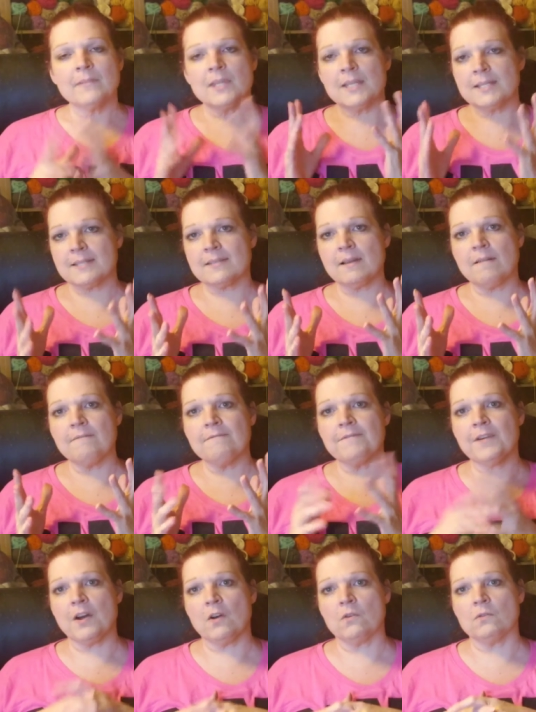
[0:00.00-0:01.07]
This dumb
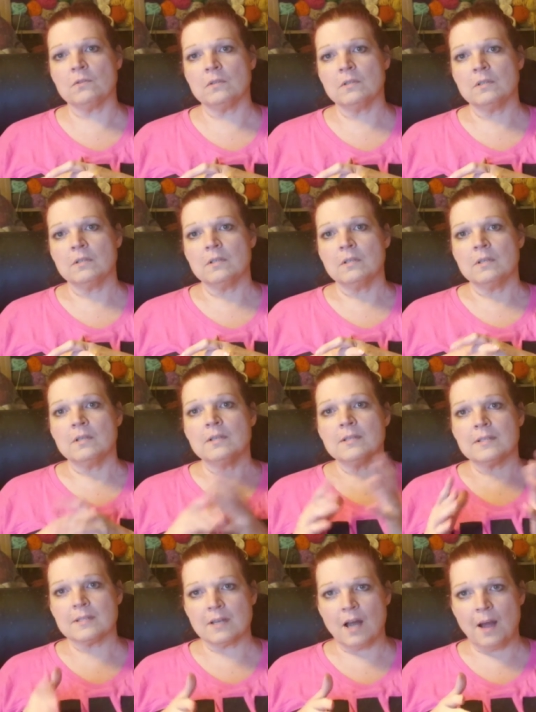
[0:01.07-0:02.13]
phone.
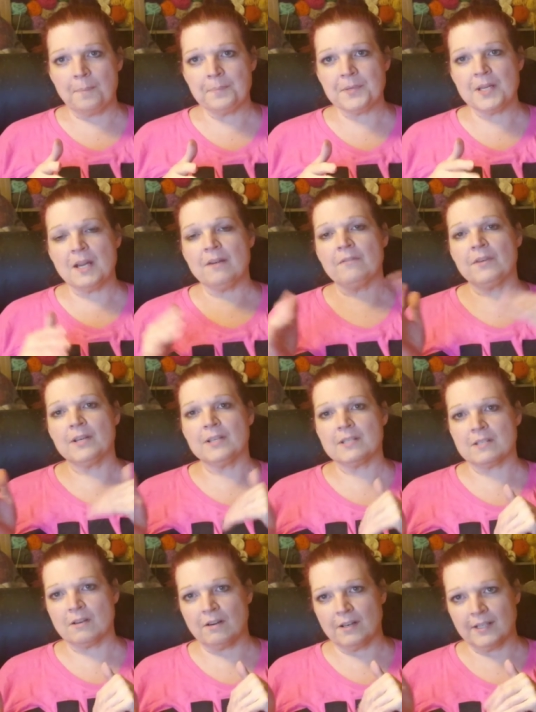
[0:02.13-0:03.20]
Stopped and
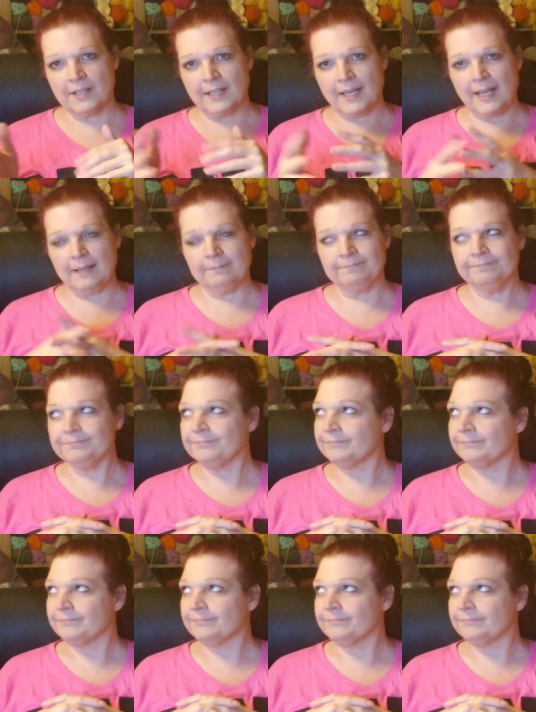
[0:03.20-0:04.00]
restarted again.